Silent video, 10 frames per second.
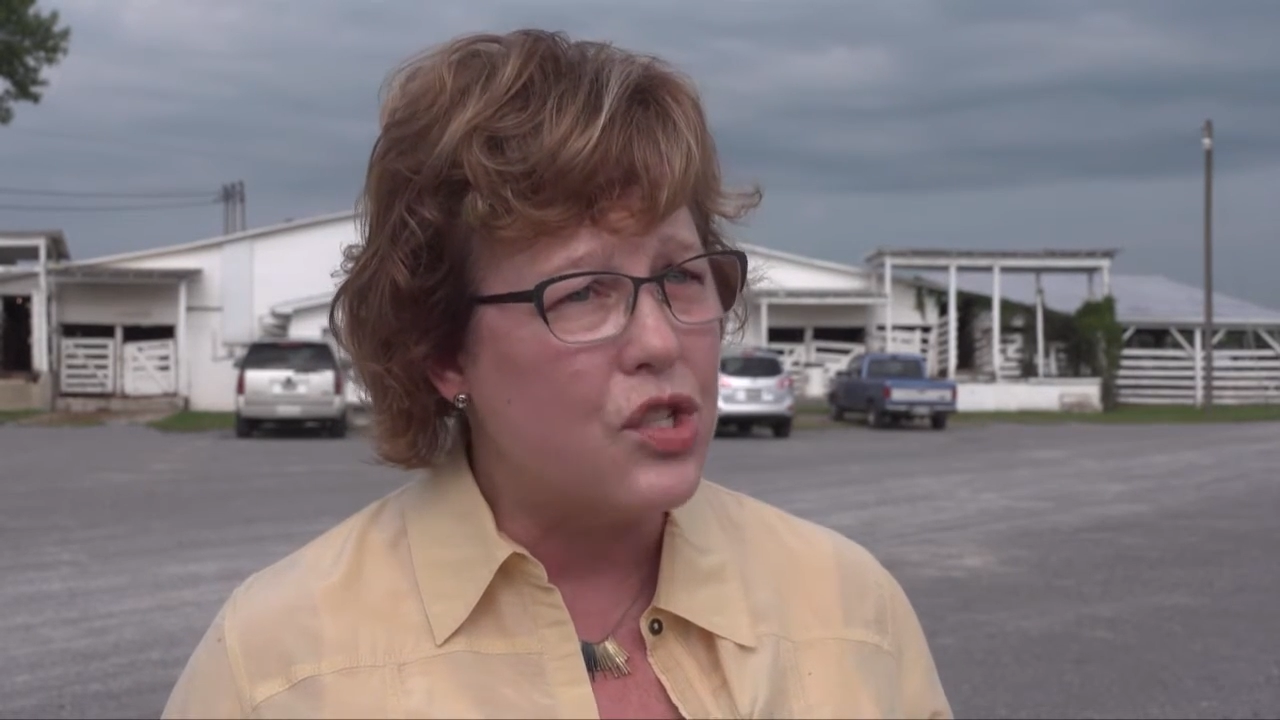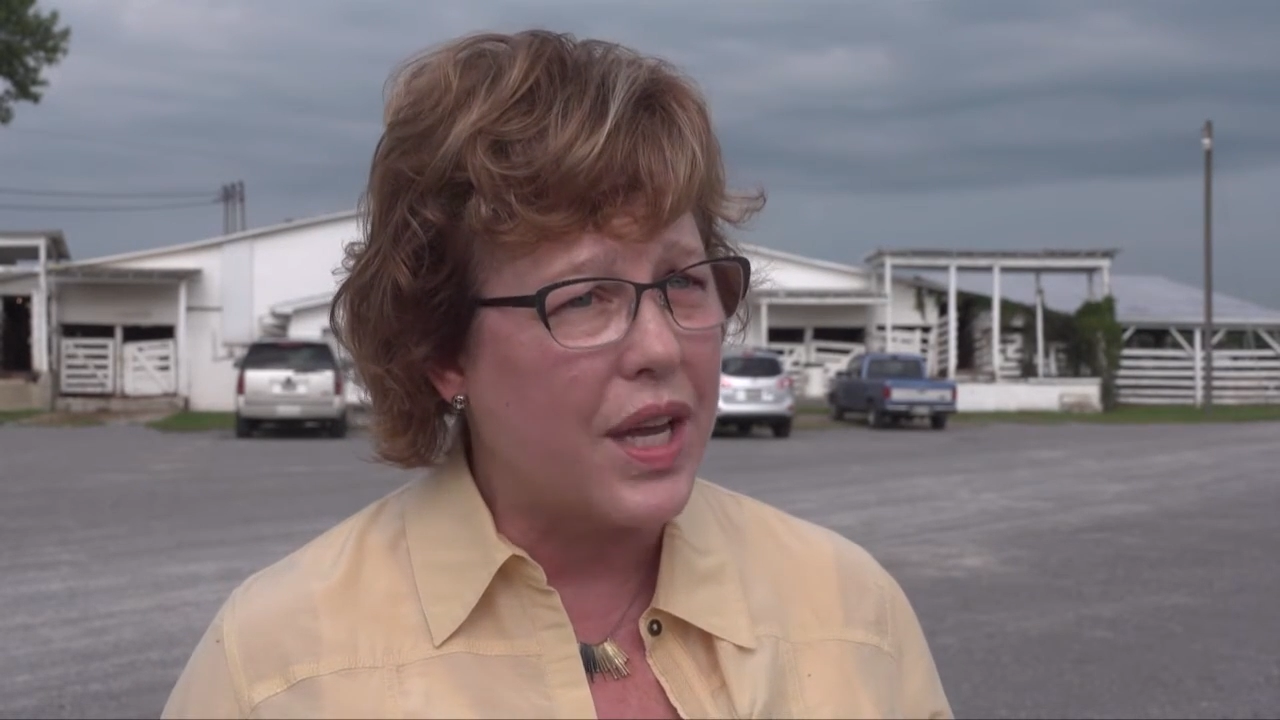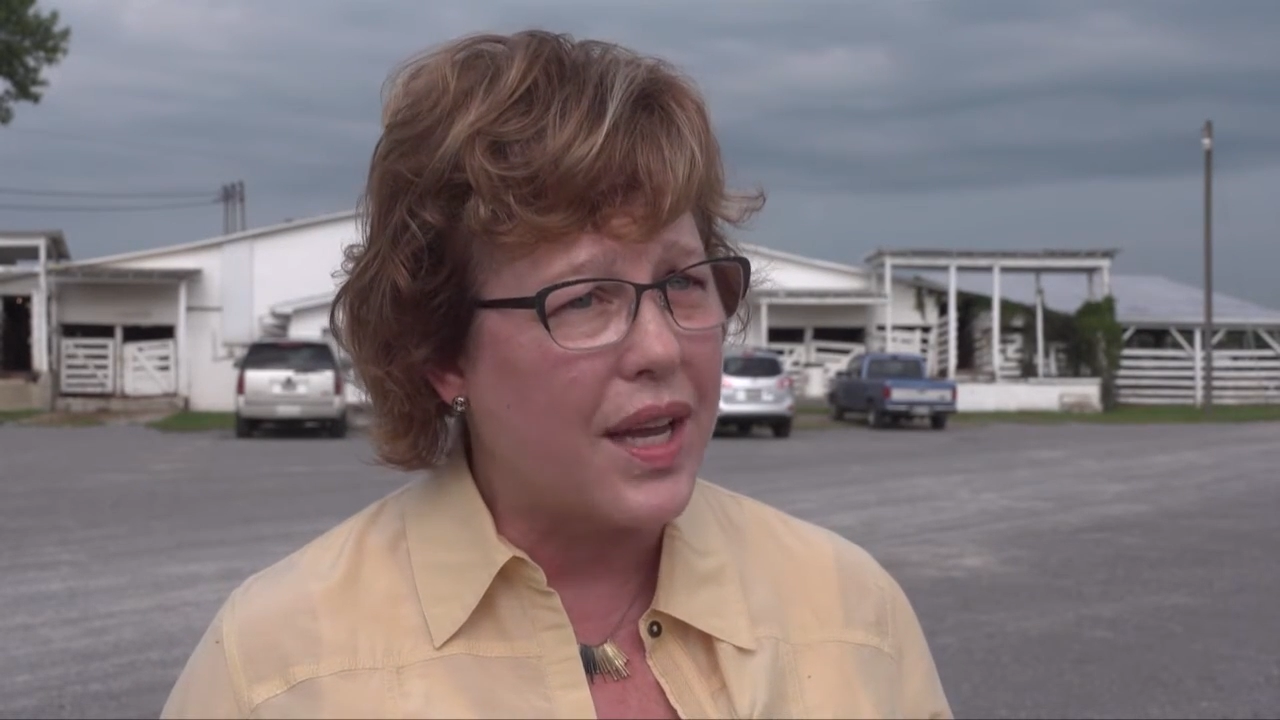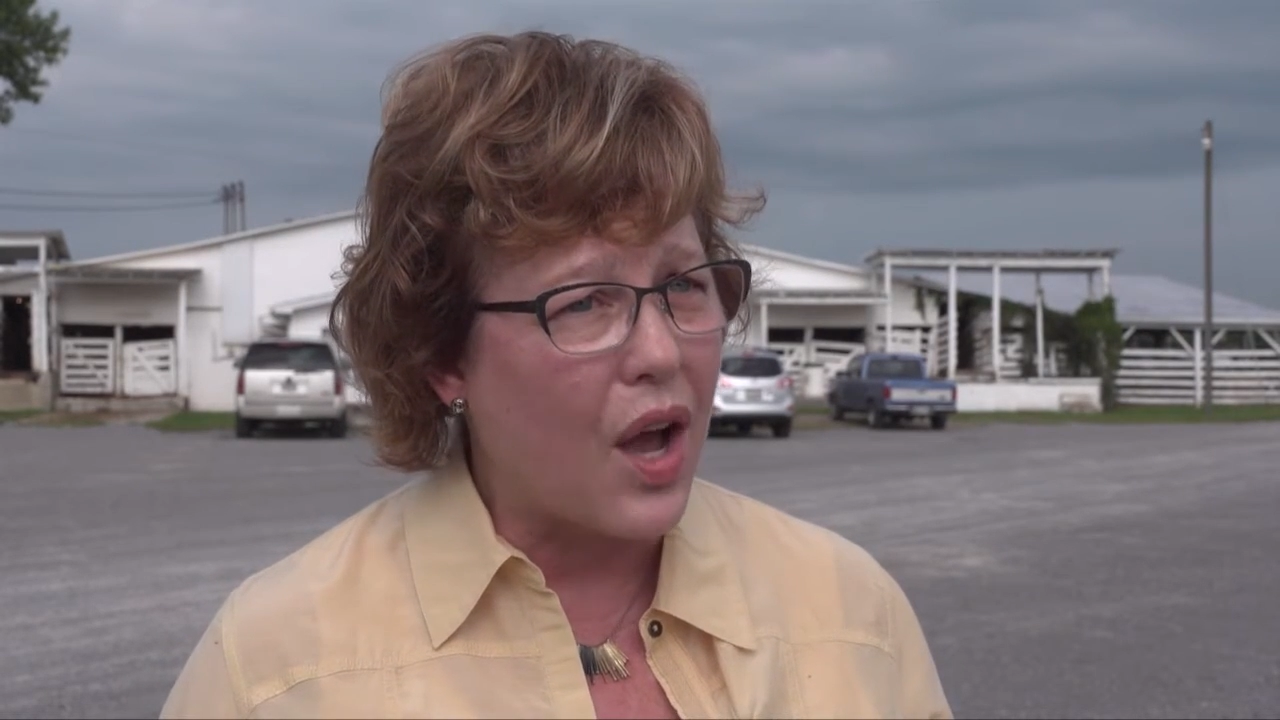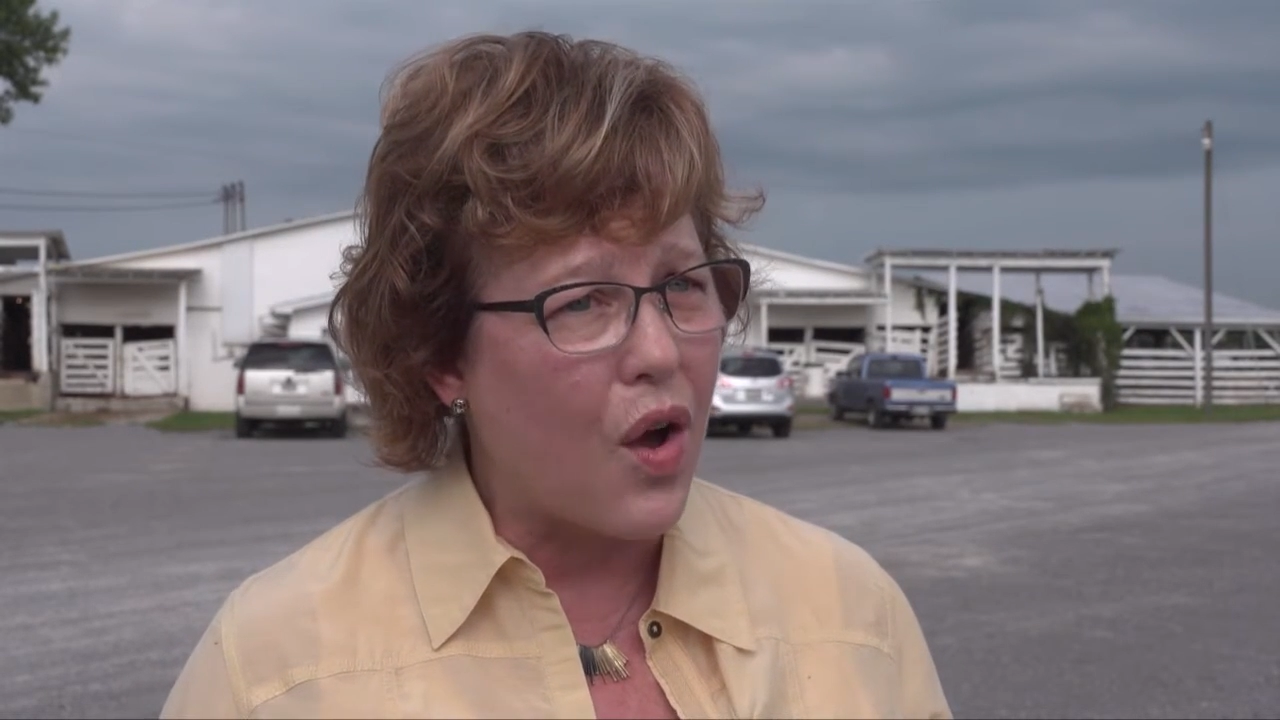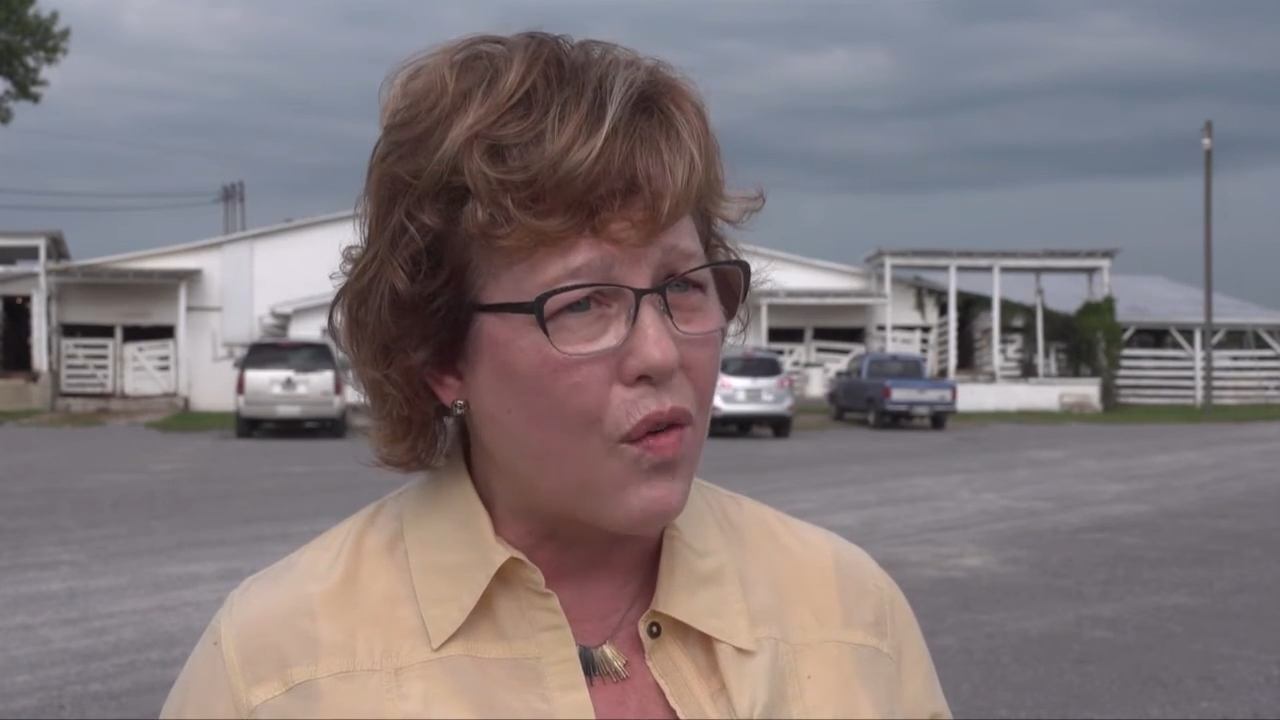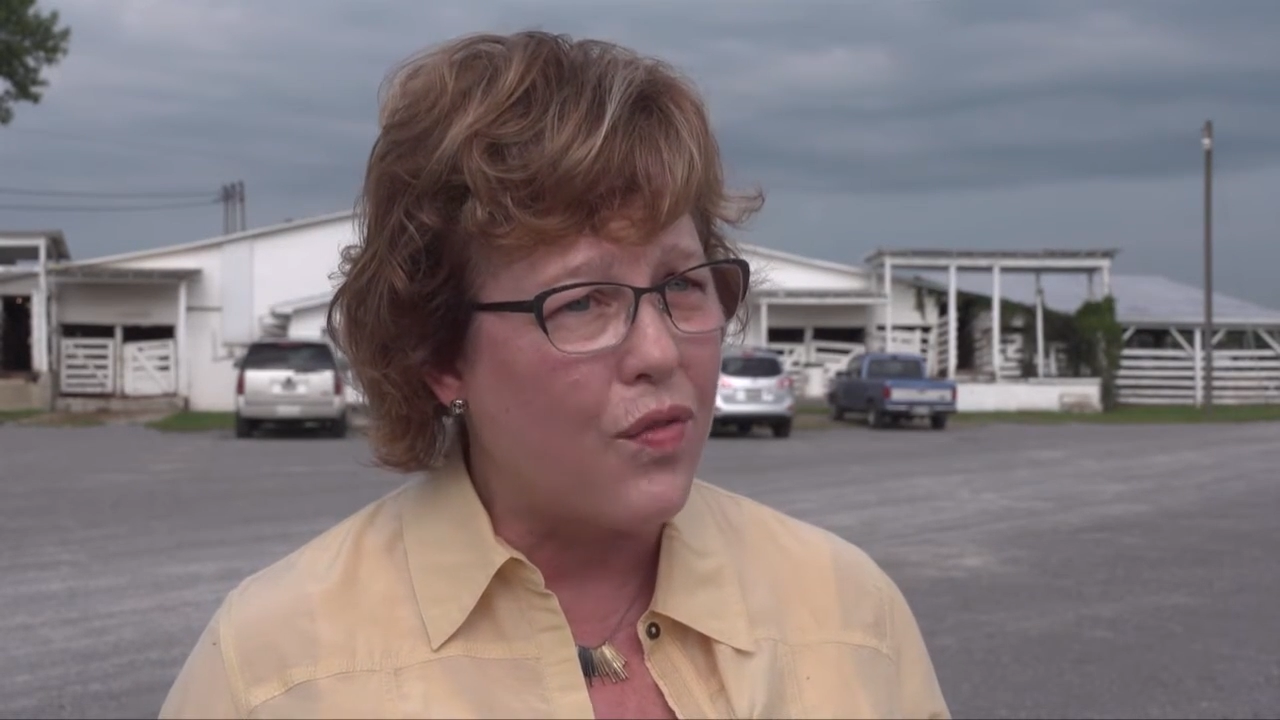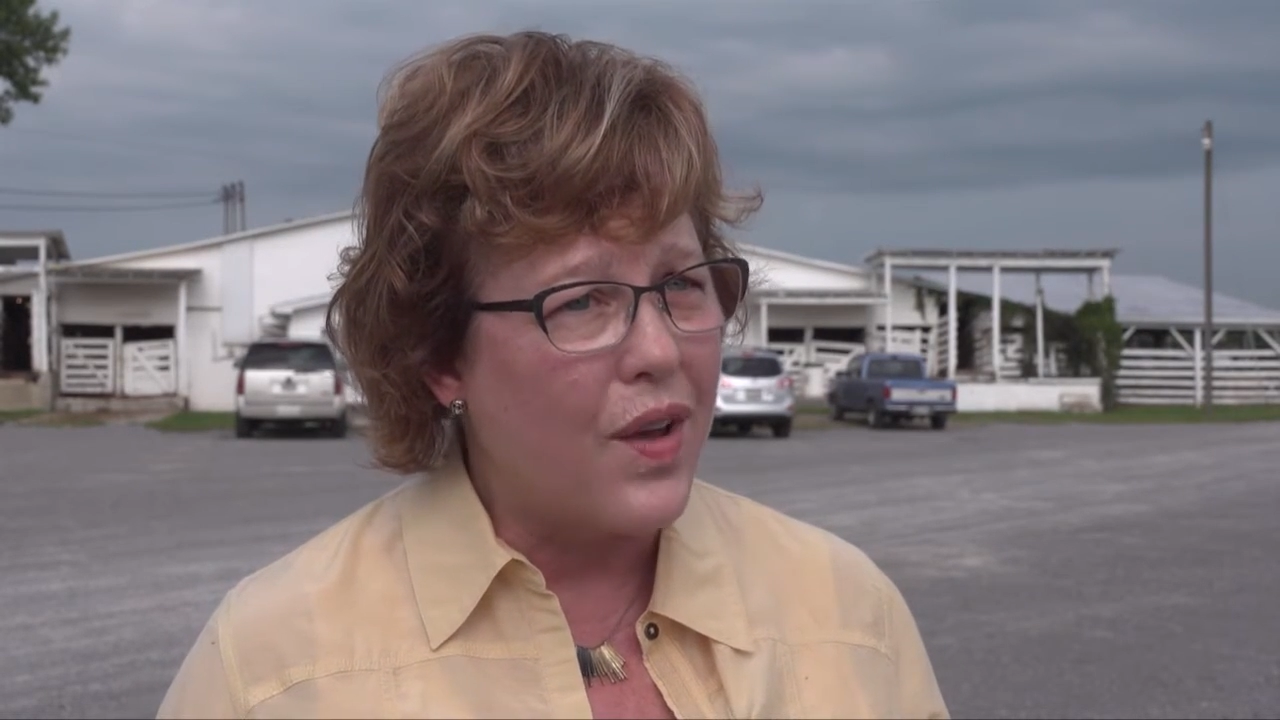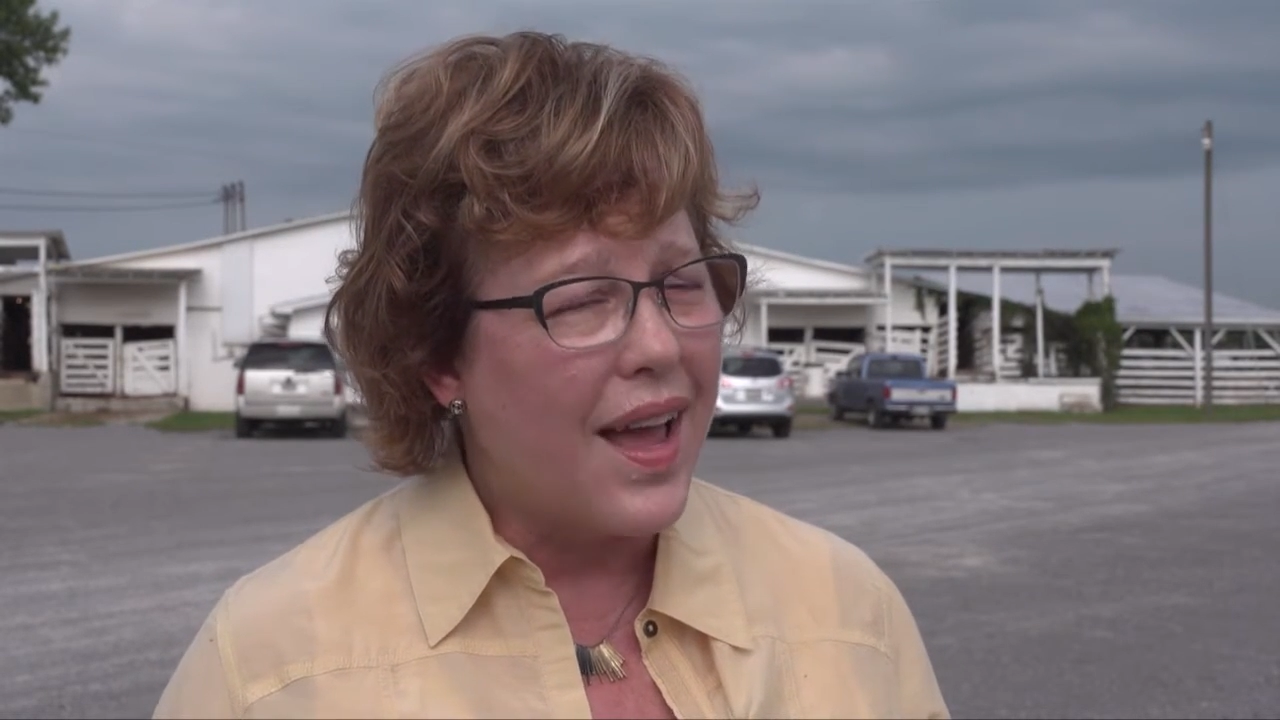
checkoff,